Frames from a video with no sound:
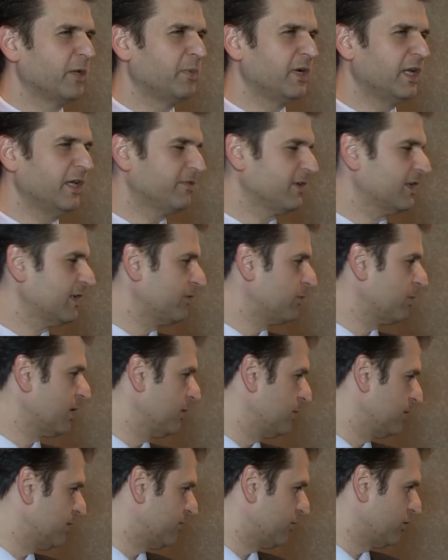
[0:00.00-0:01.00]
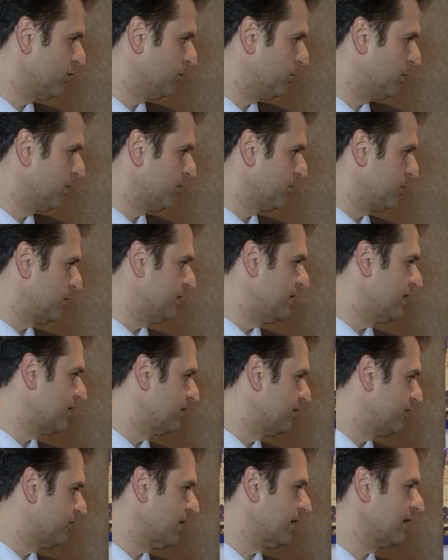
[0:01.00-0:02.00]
believe, and that's why it's good
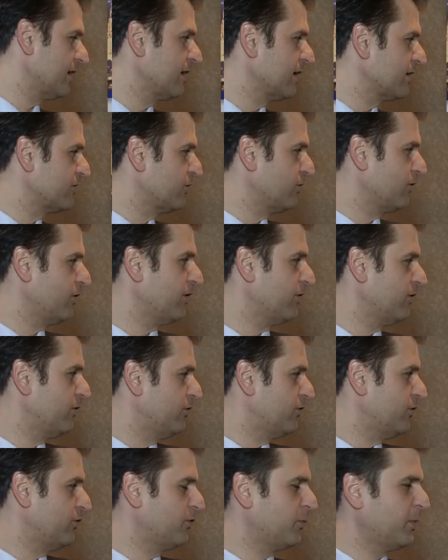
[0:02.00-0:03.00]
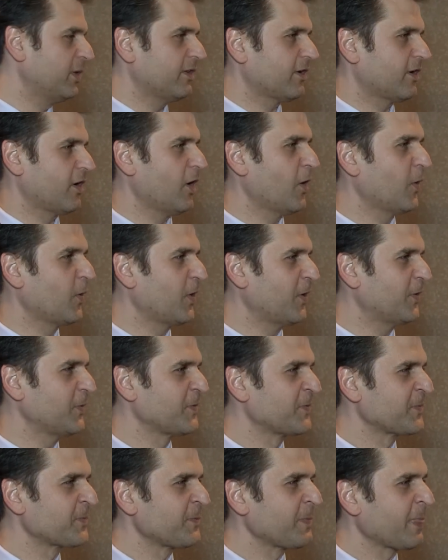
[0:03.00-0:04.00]
we're standing next to the Twitter logo,
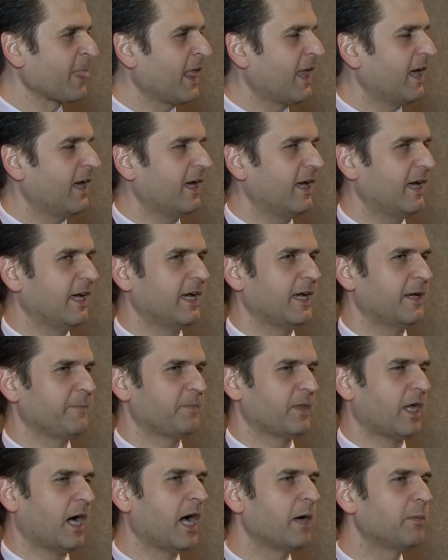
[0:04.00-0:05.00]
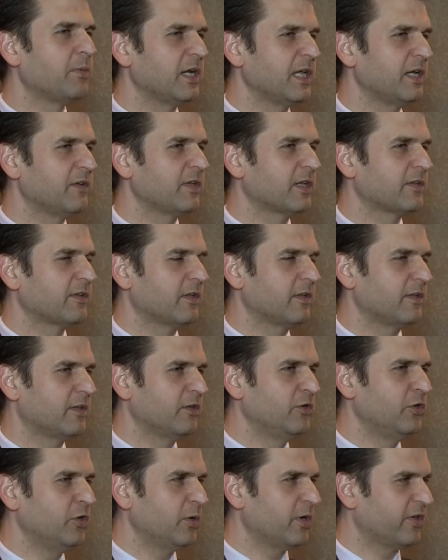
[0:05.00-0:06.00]
I believe that the
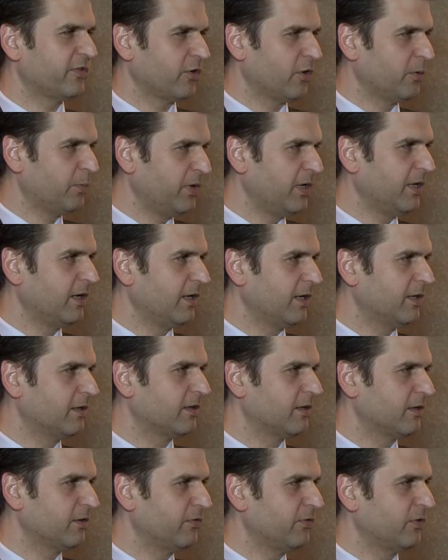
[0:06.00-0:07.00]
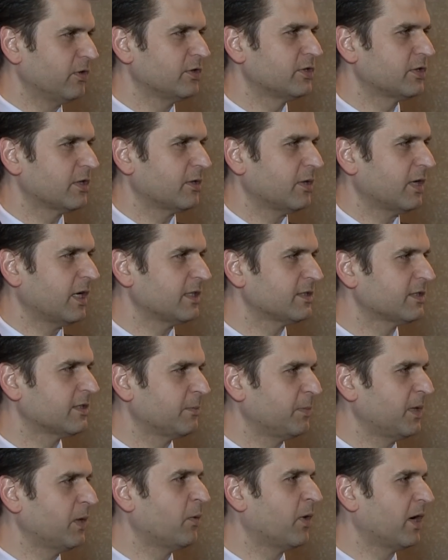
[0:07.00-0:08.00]
new S&OP leader in the future has to
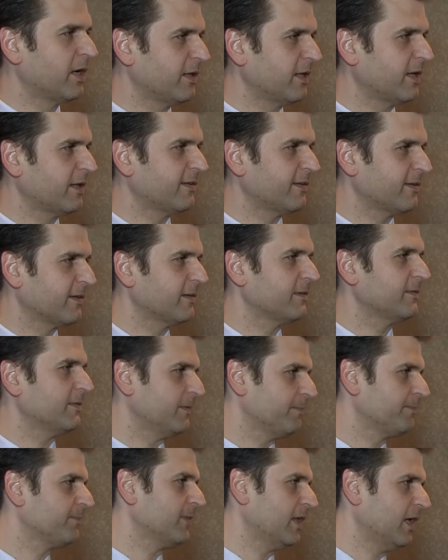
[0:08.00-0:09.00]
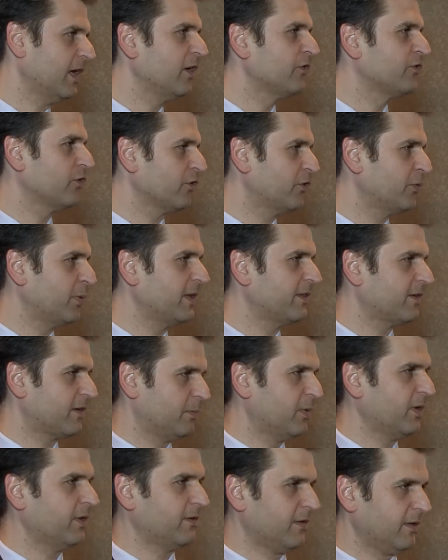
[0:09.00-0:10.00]
be one that is on Twitter,
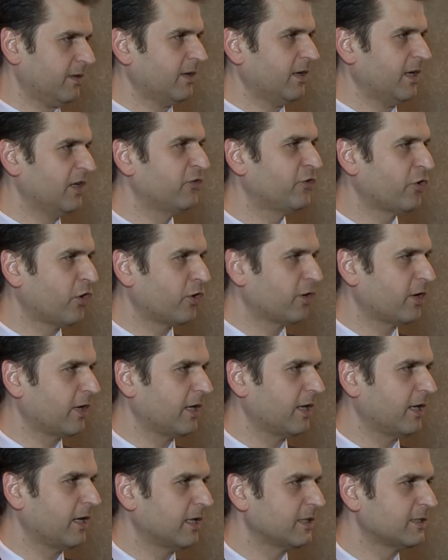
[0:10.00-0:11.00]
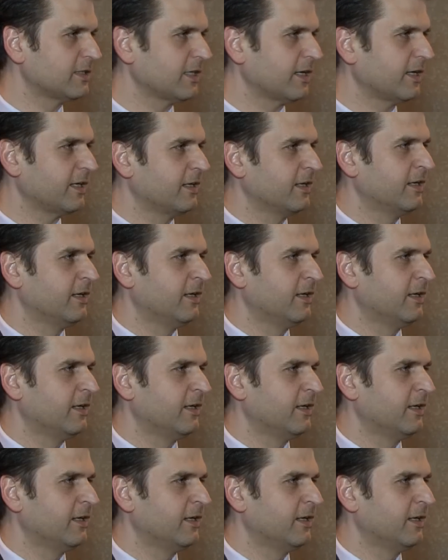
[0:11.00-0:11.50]
but internally, let's say,